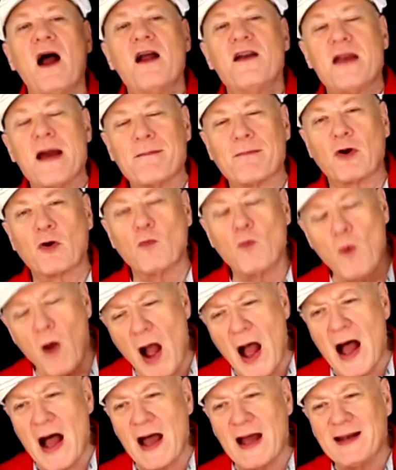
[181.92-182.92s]
number
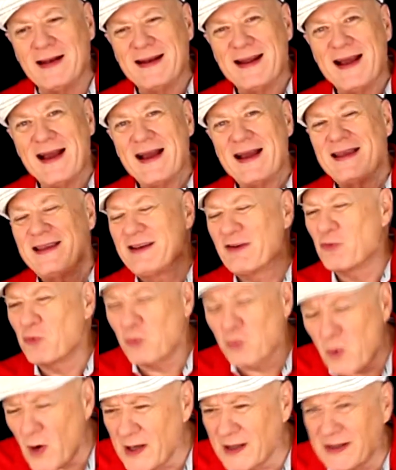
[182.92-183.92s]
1, you
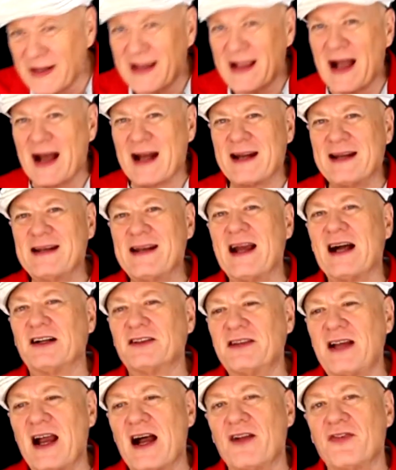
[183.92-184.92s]
really got to nail
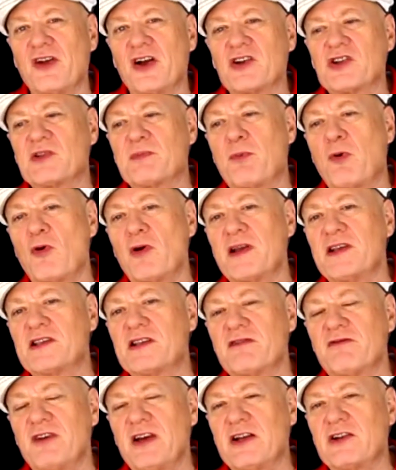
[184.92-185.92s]
down those points
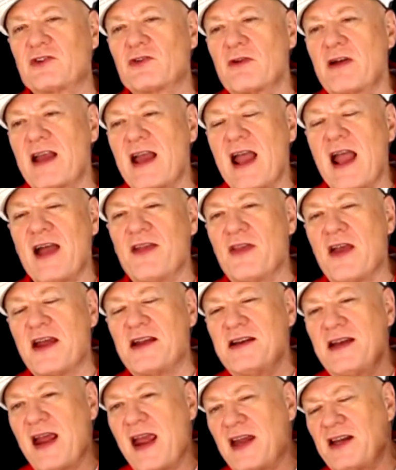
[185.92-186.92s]
of entry, and they
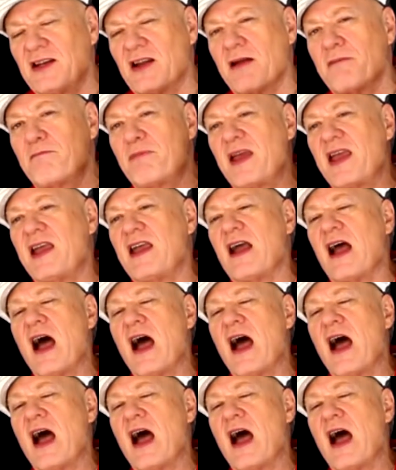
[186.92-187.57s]
need to be